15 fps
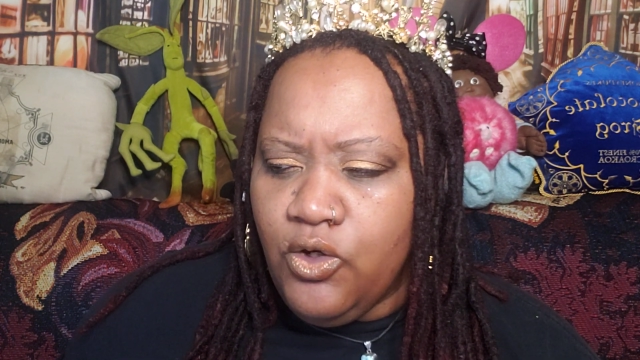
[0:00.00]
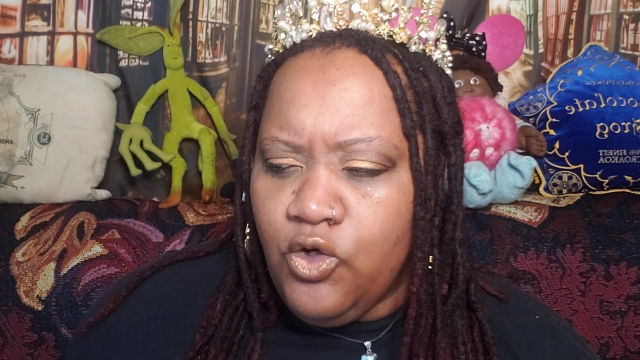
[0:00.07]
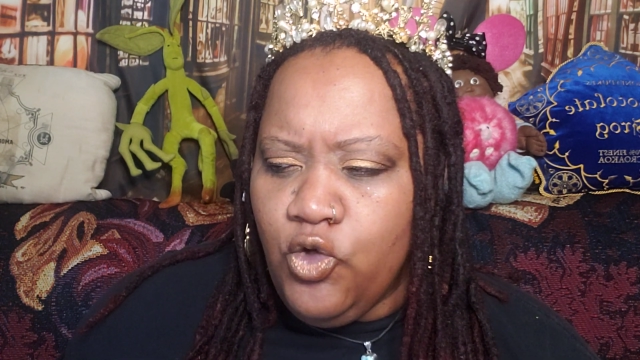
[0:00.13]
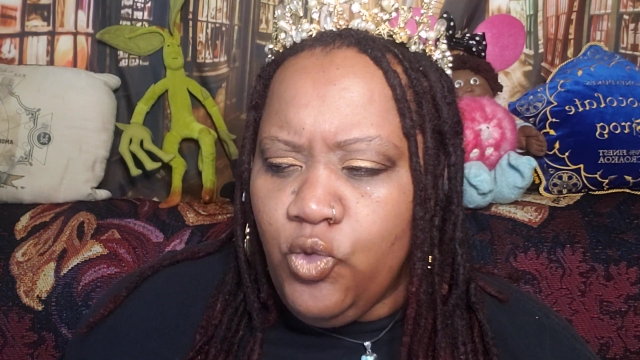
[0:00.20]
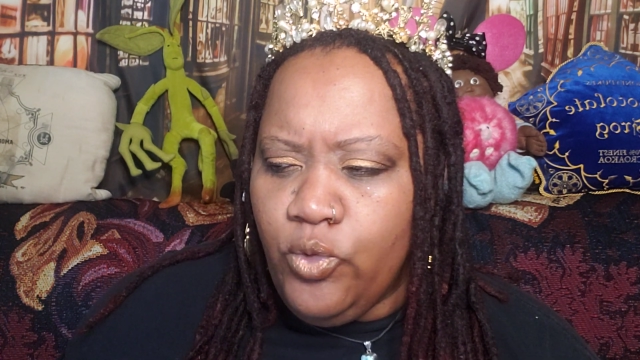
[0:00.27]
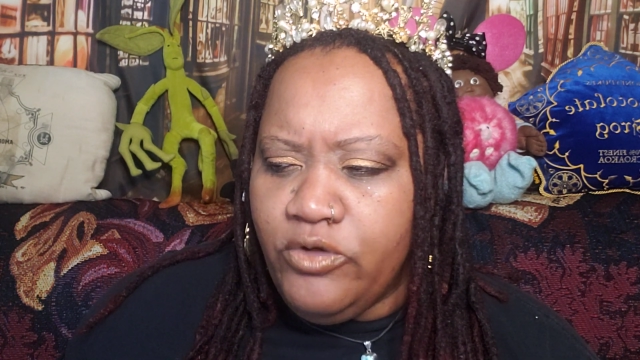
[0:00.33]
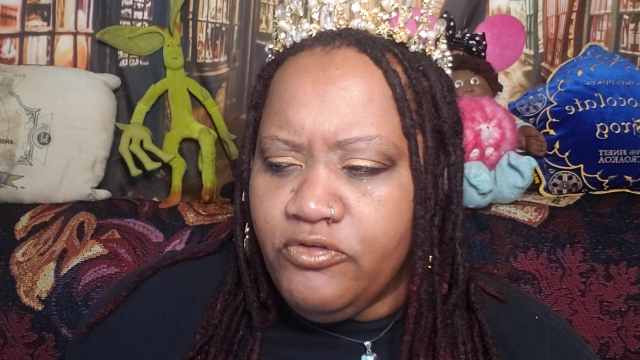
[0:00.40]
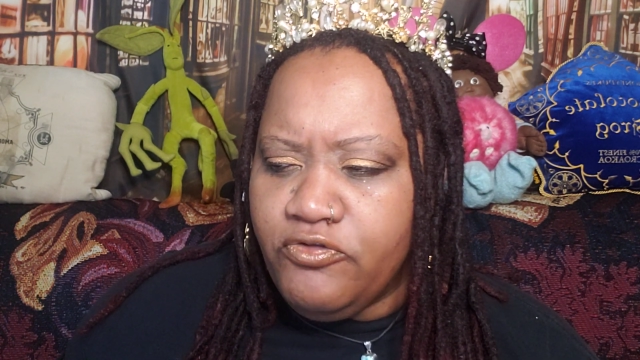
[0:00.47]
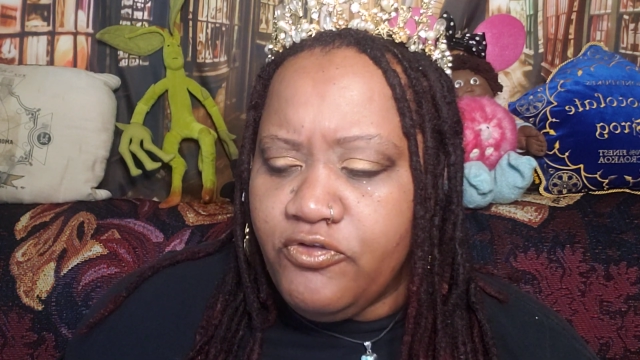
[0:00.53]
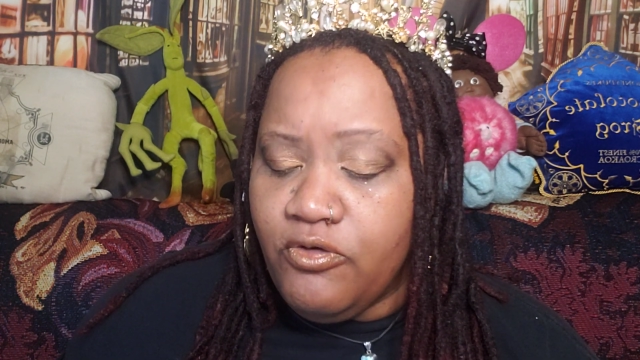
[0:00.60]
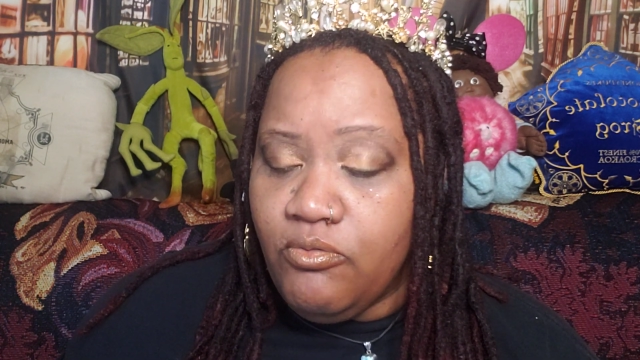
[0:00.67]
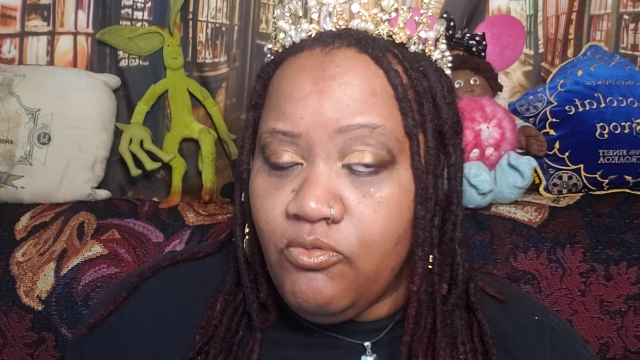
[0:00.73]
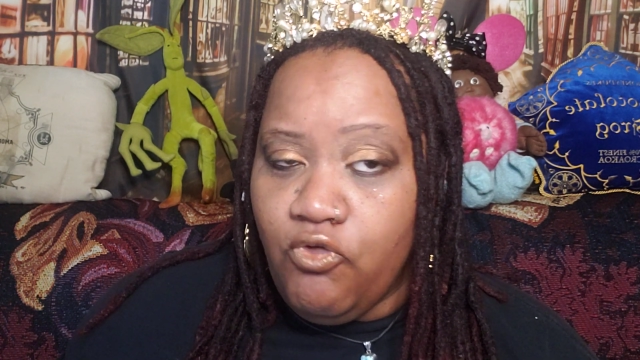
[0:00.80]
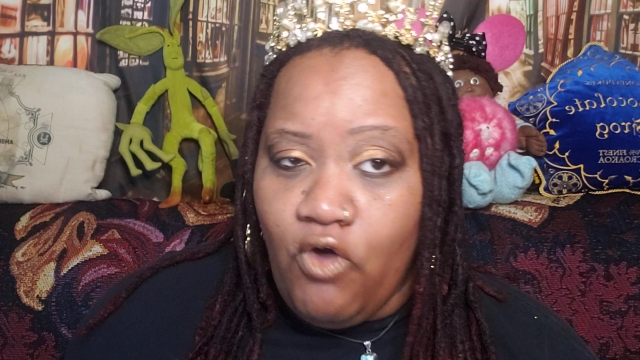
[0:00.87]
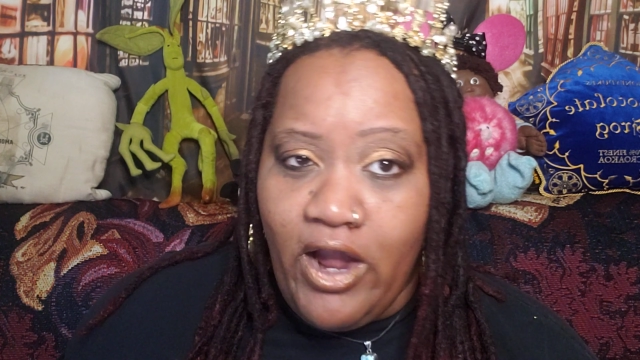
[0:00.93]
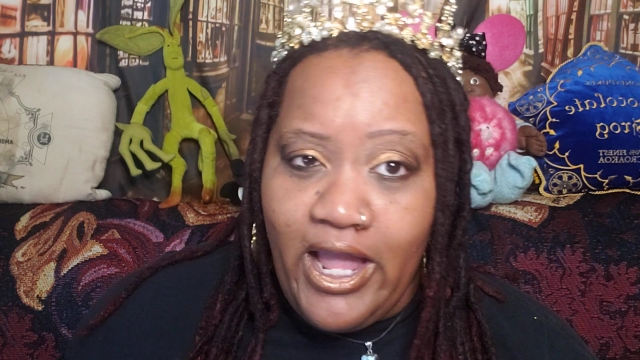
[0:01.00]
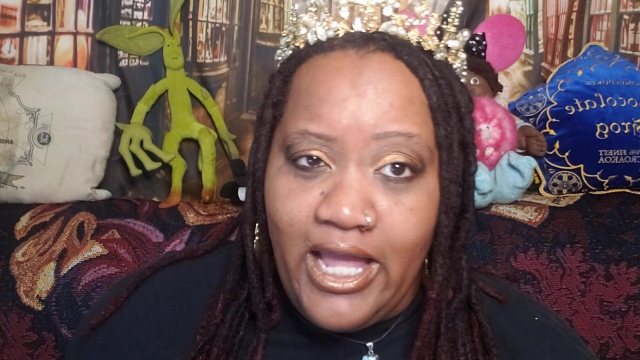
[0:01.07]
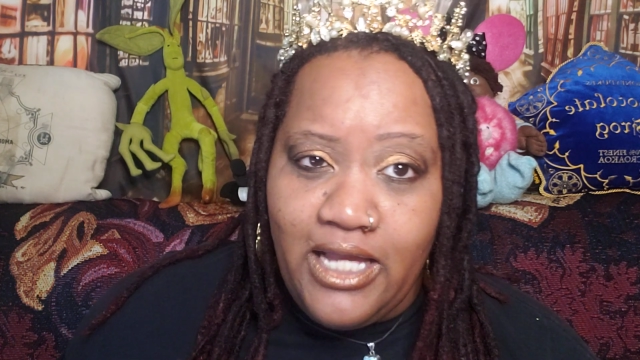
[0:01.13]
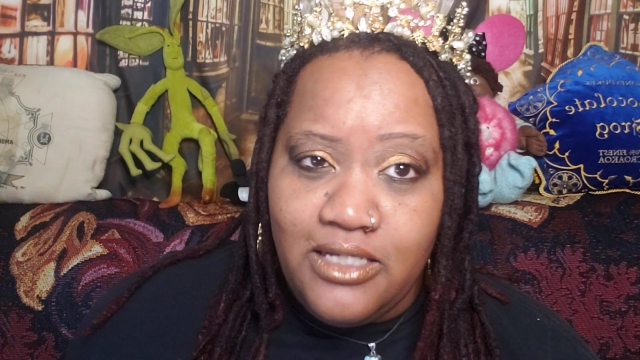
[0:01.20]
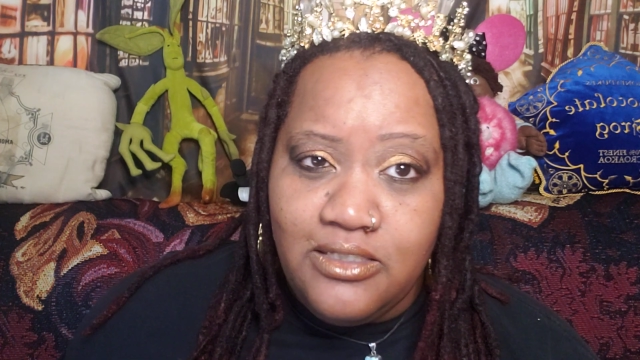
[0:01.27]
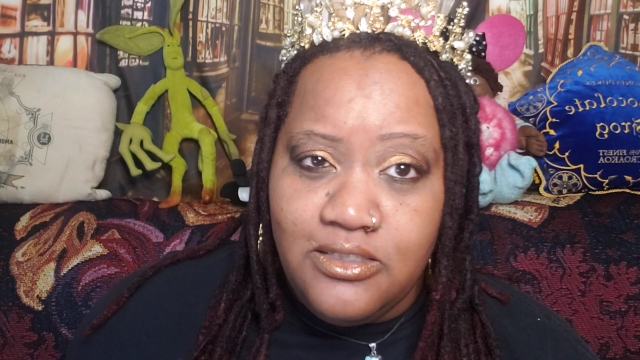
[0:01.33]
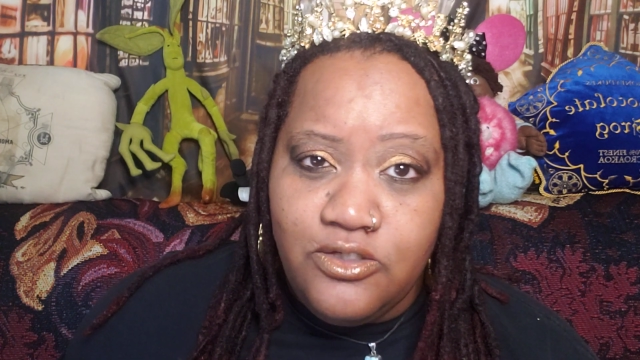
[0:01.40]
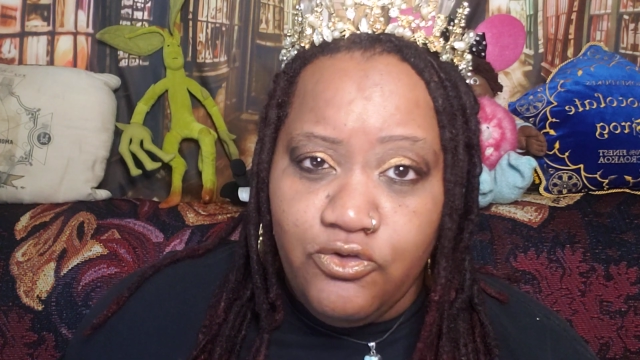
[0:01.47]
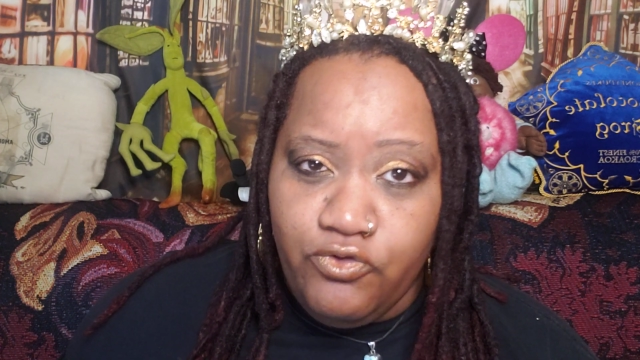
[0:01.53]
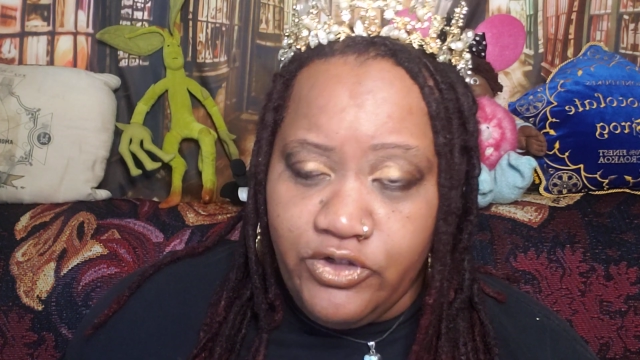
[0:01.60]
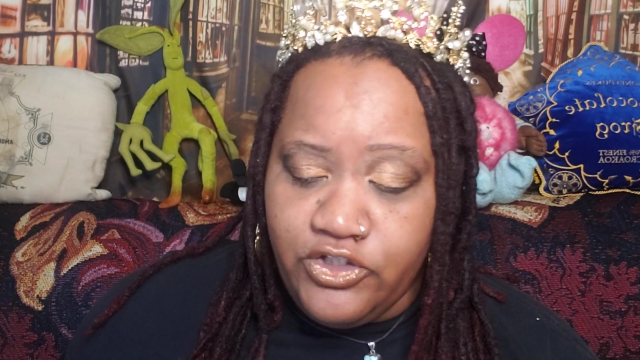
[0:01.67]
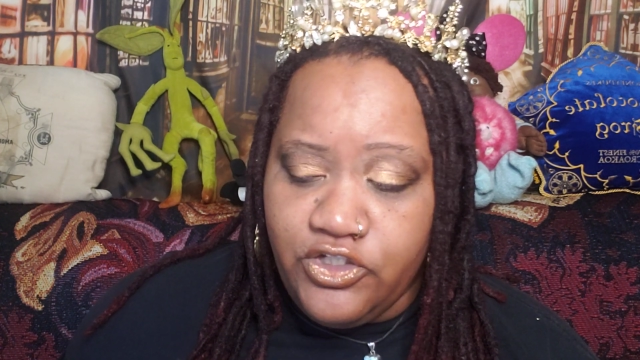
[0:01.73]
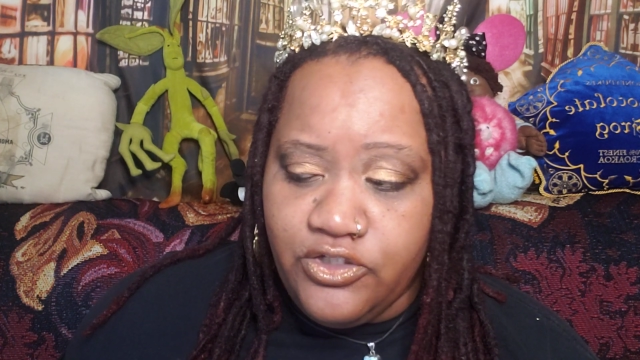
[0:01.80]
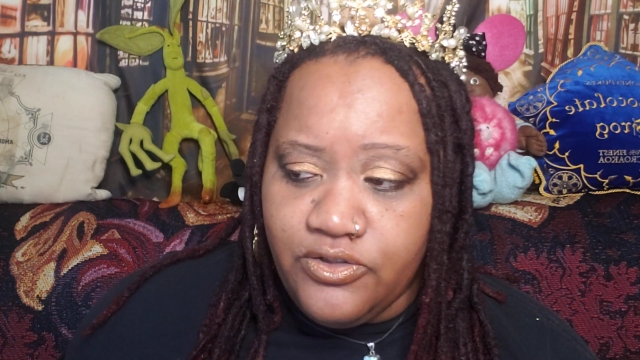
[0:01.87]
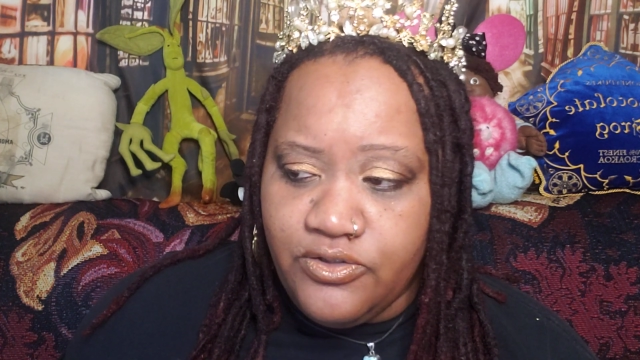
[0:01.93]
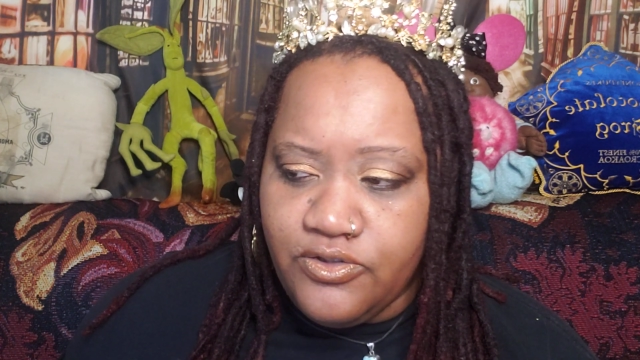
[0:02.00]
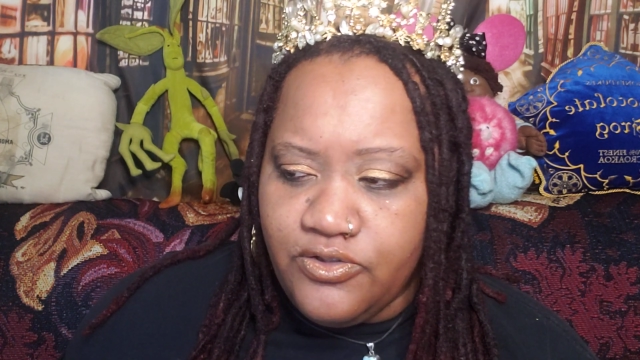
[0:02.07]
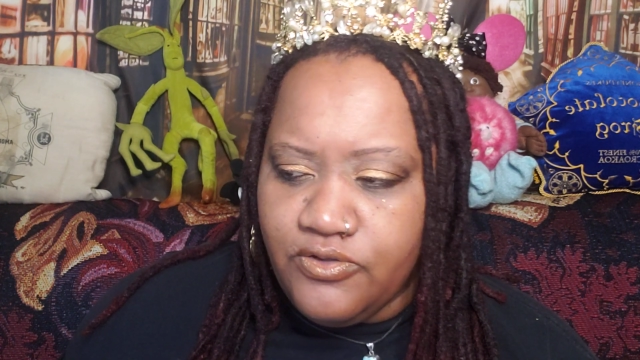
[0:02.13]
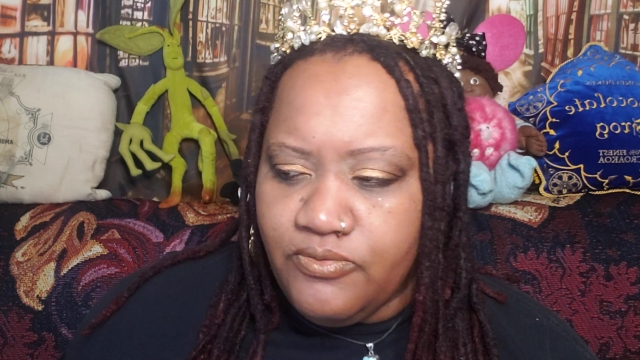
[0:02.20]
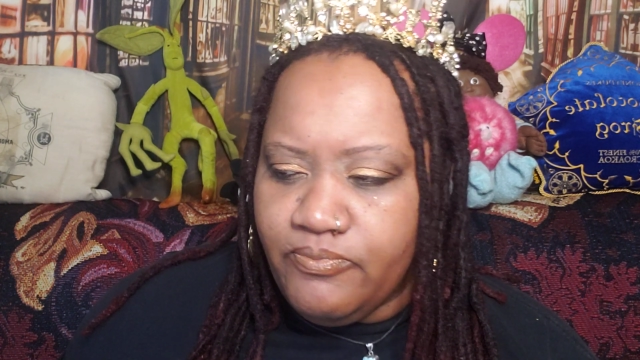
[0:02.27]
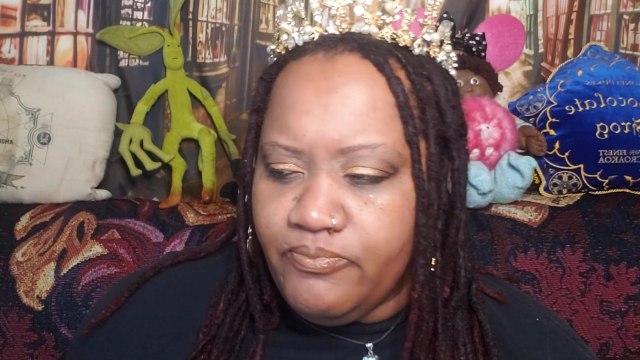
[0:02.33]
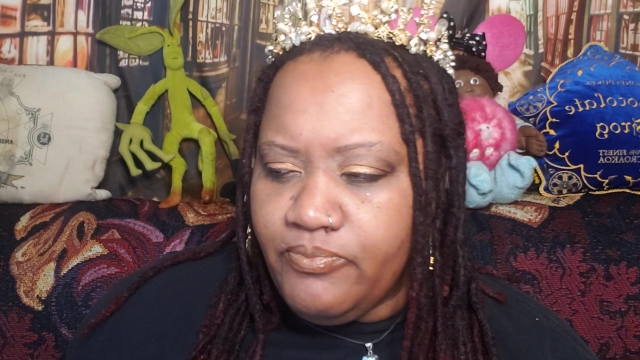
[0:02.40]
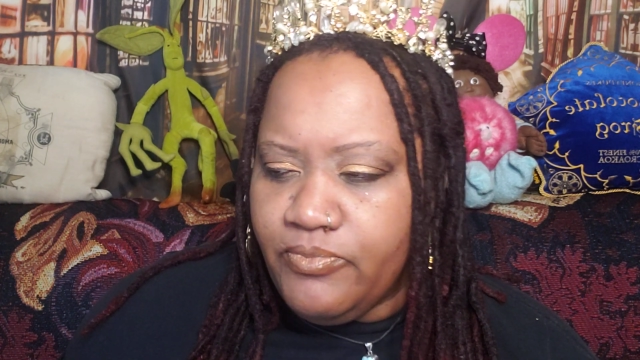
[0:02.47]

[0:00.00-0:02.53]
who went from rags to riches,